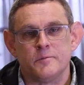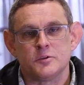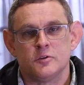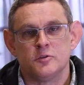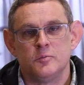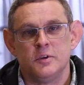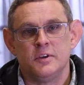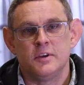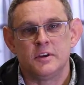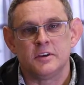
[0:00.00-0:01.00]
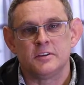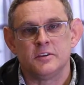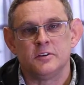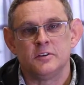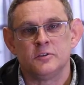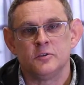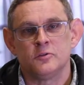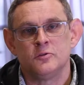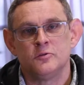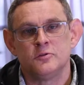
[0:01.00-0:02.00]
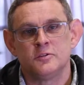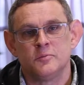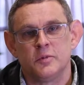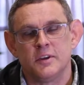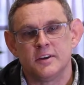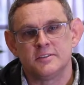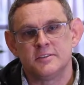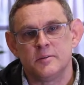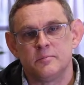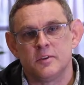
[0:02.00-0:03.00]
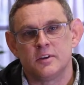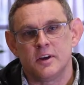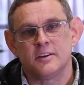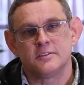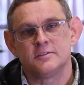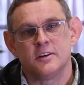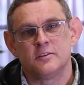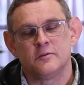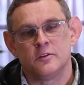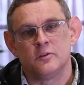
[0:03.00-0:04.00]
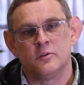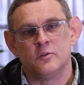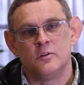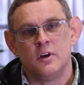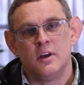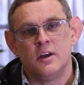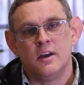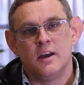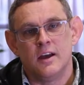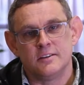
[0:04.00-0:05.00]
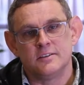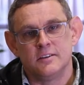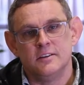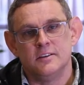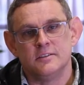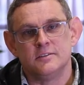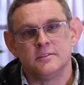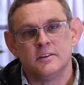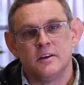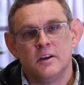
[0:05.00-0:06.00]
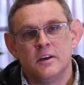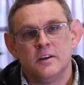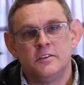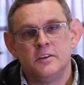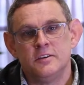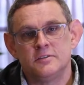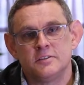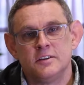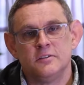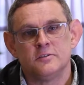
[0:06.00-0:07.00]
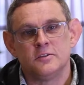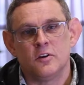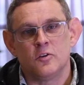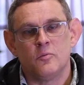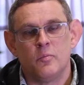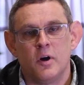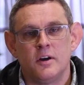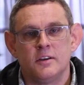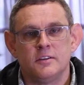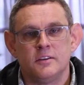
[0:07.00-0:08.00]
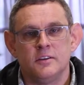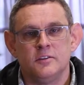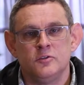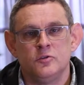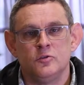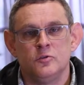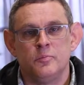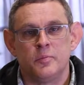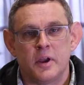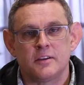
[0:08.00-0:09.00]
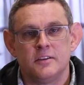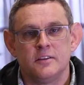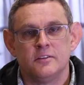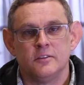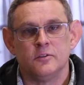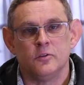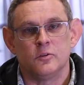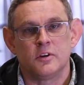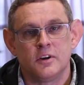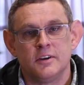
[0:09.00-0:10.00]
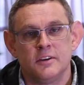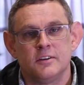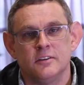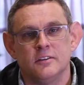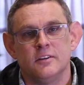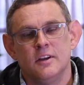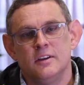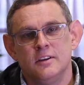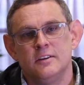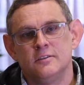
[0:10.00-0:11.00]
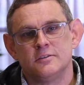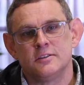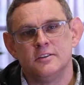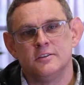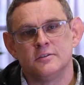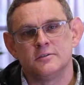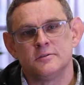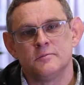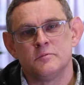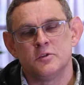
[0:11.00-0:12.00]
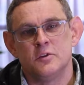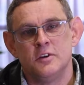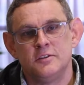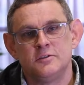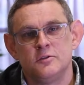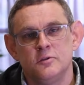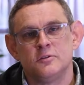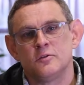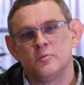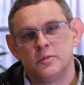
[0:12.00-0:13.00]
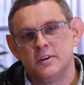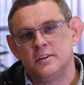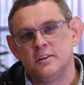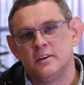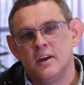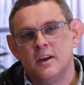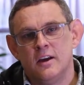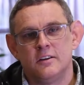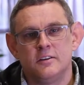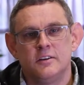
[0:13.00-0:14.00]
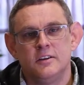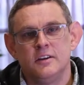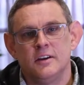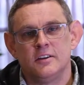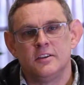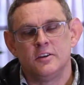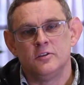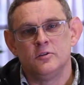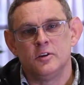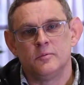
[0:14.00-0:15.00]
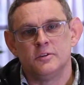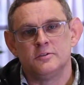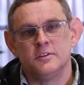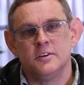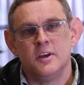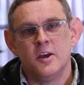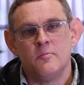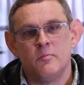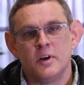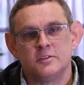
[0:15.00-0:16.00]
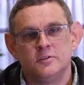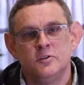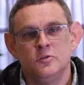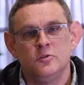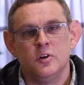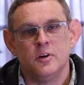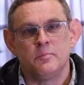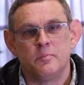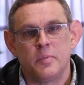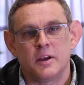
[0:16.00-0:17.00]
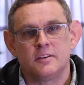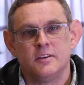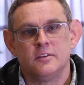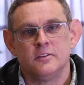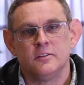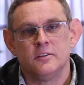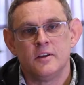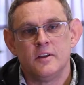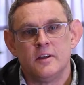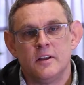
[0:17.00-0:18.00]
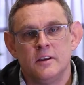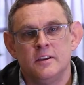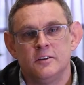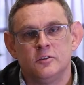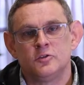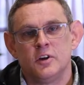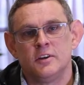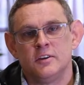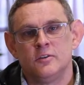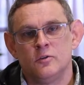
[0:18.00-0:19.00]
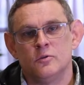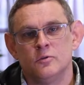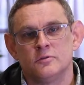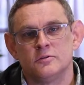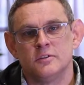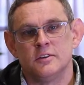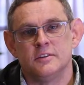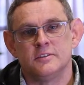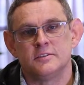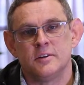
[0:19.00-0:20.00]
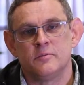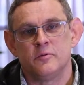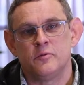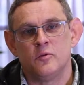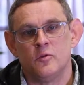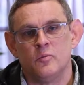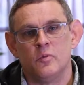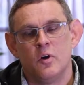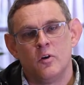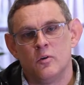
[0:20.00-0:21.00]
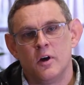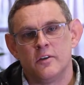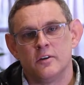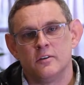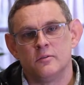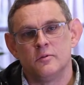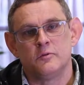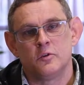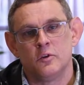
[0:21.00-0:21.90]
So to be critical and not to simply accept the current state of the law as it is. These skills are combined into practical or clinical legal skills. So each student completing a degree at the UWC must do a practical legal training course in some form or other. We've got